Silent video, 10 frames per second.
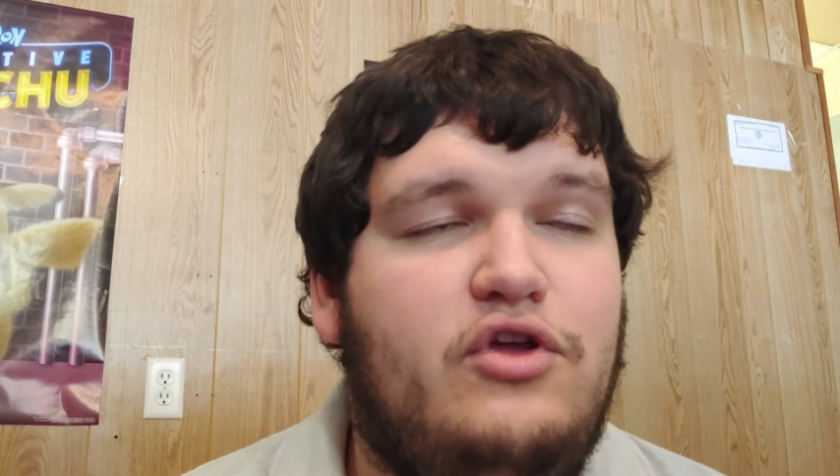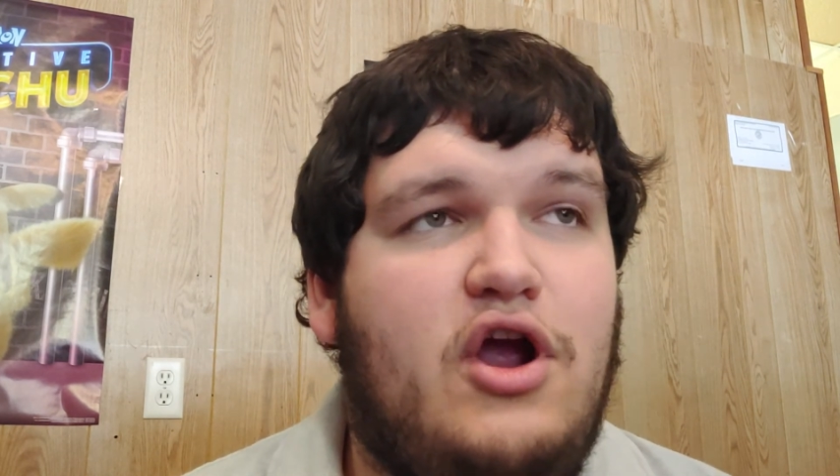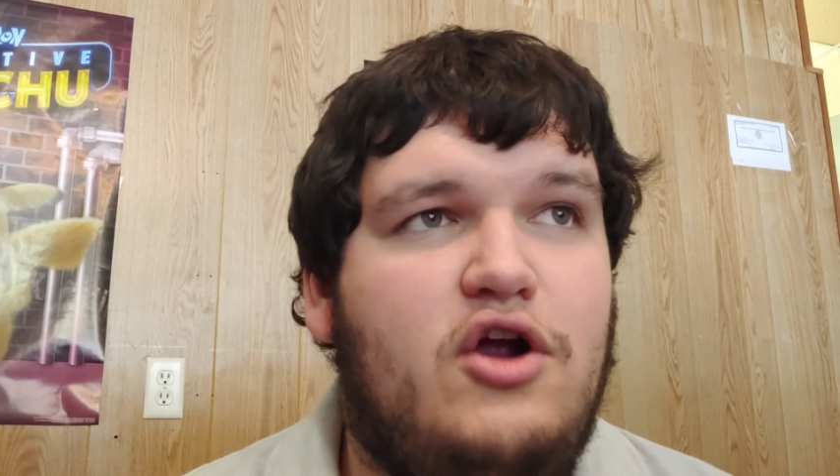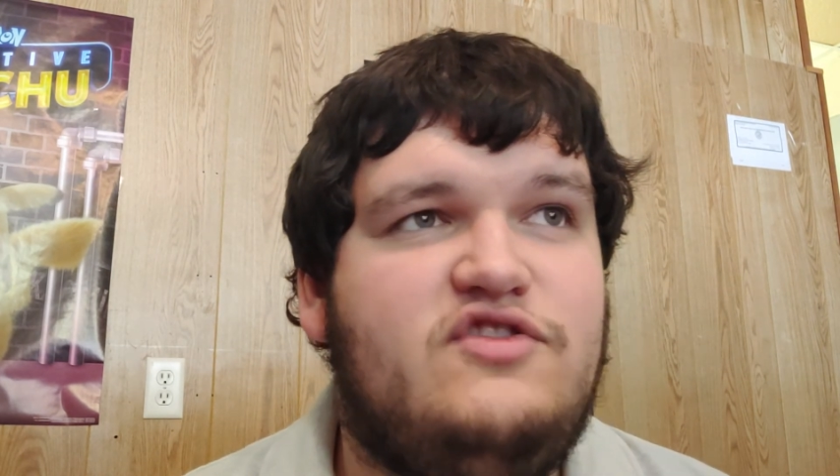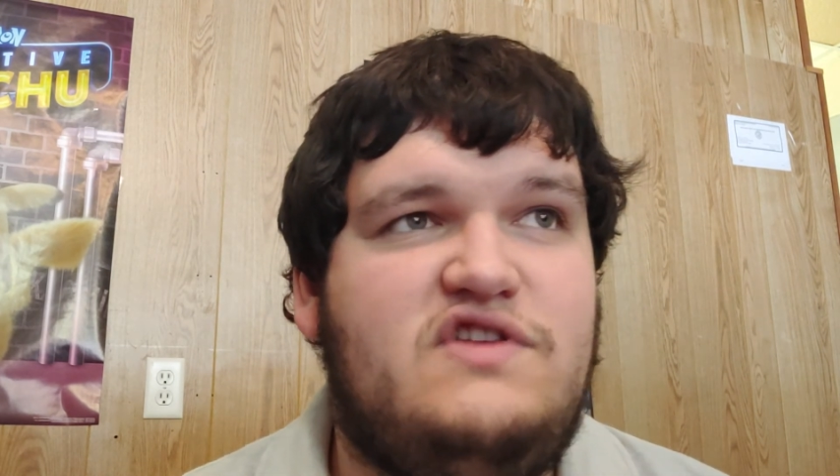
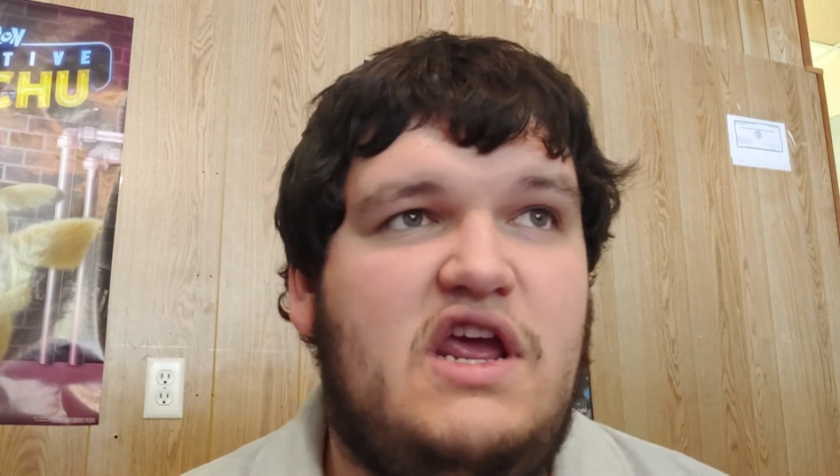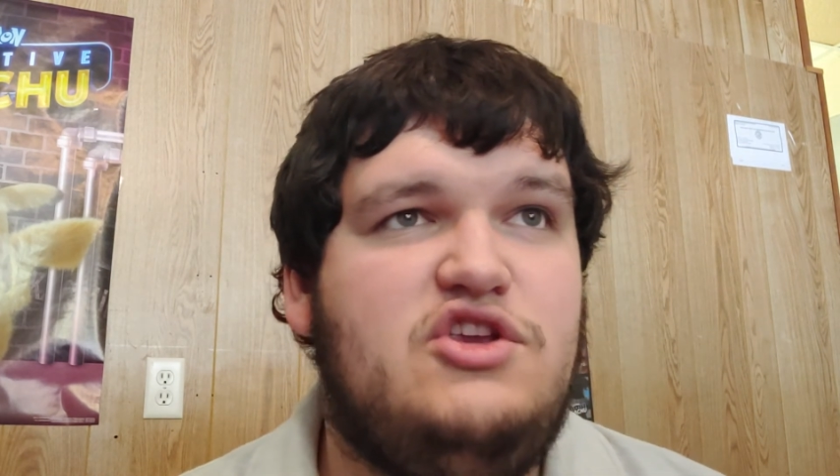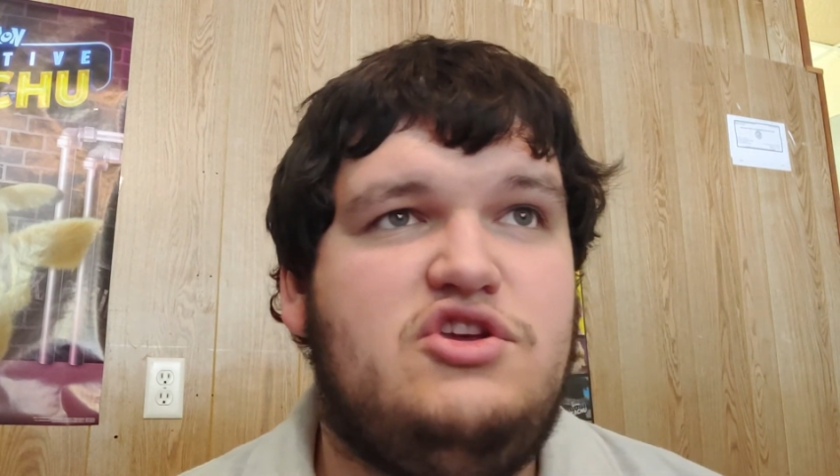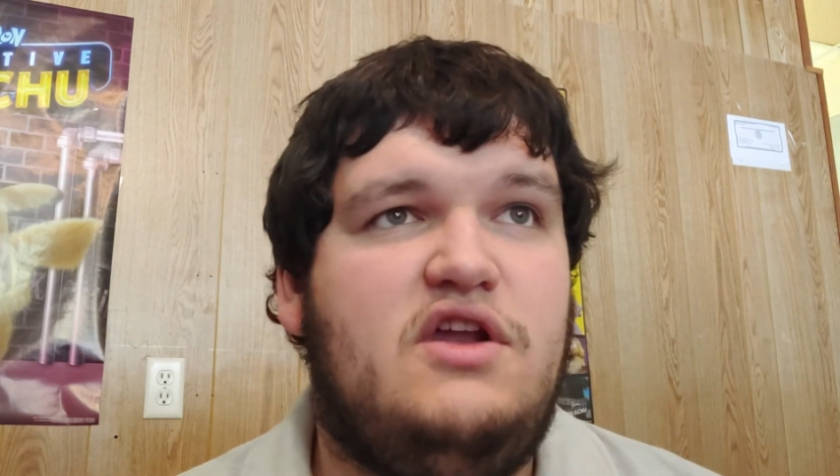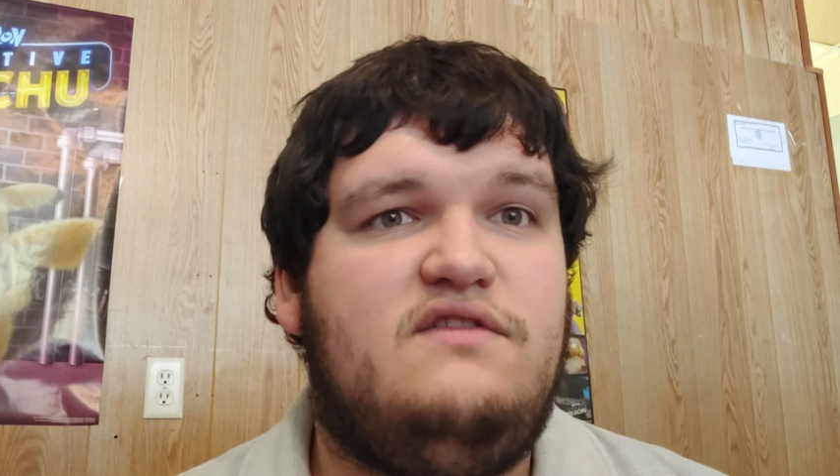our state
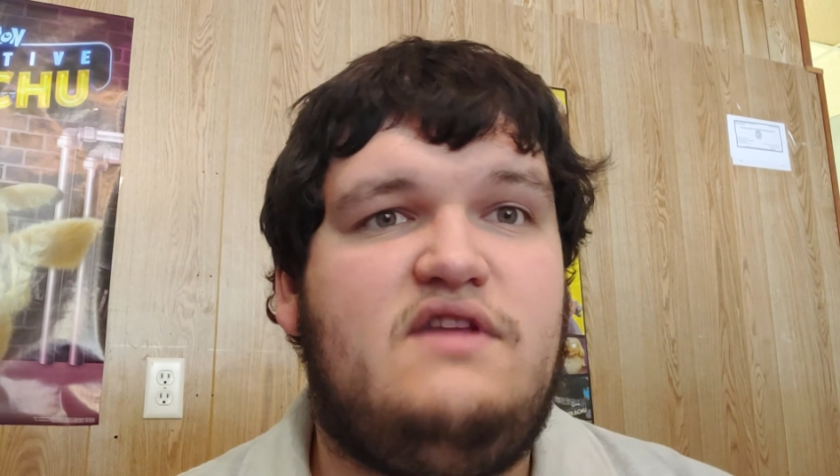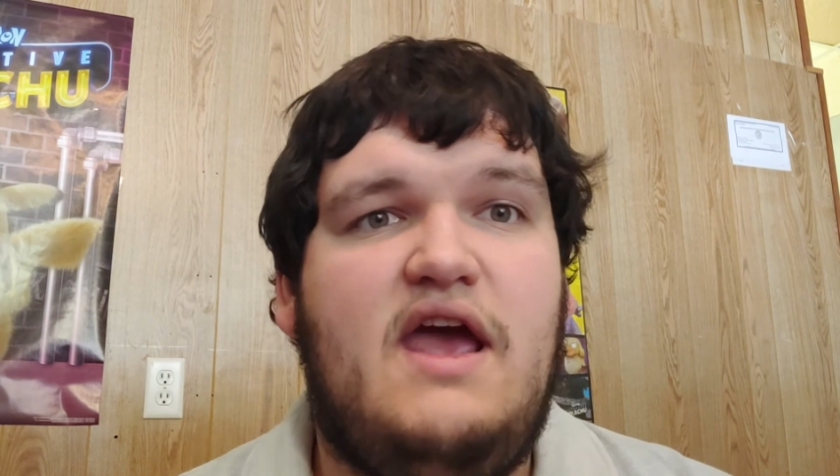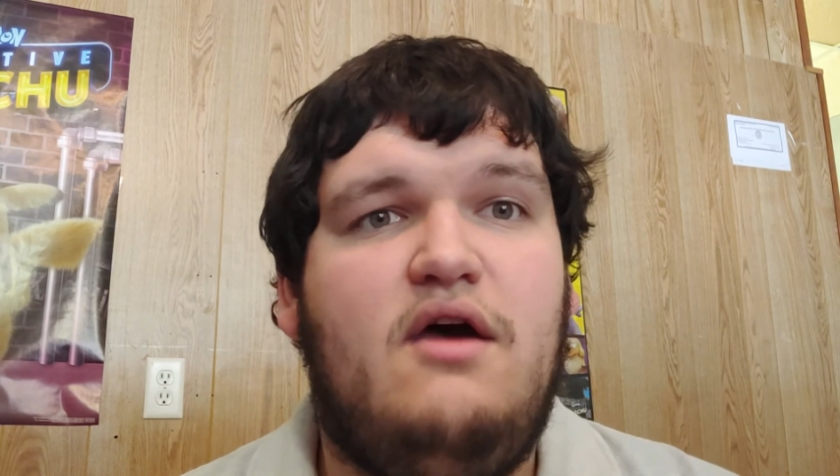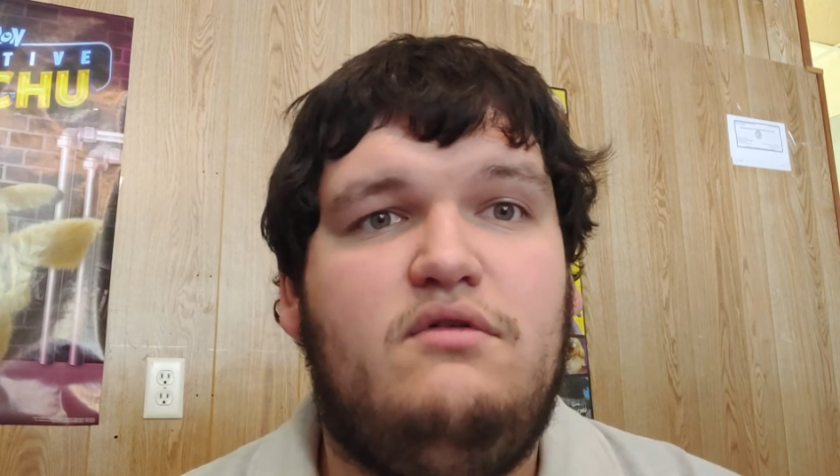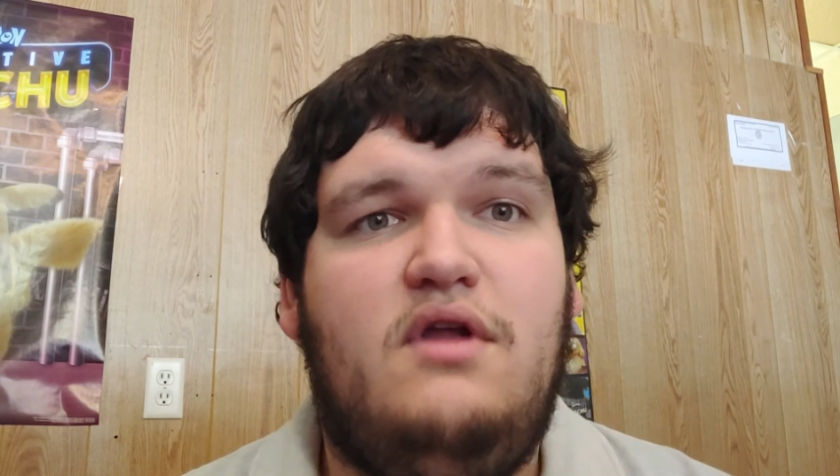shut us
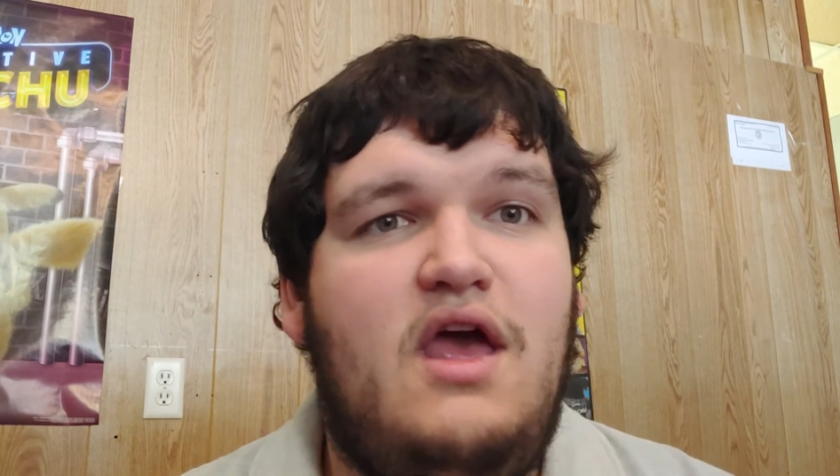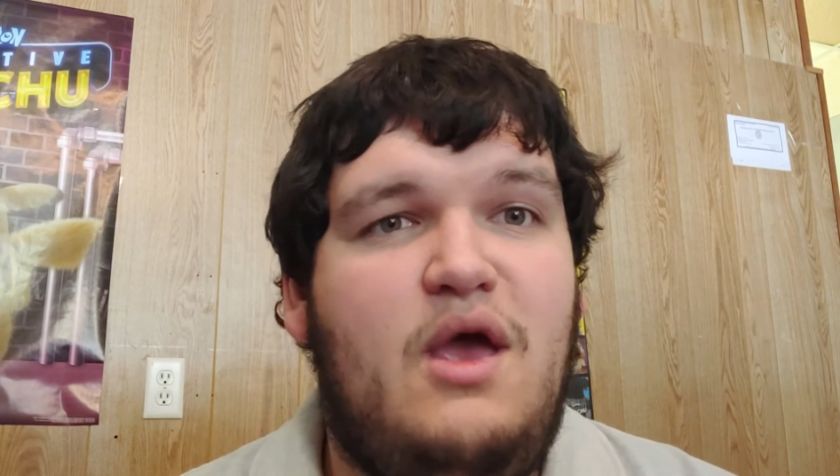down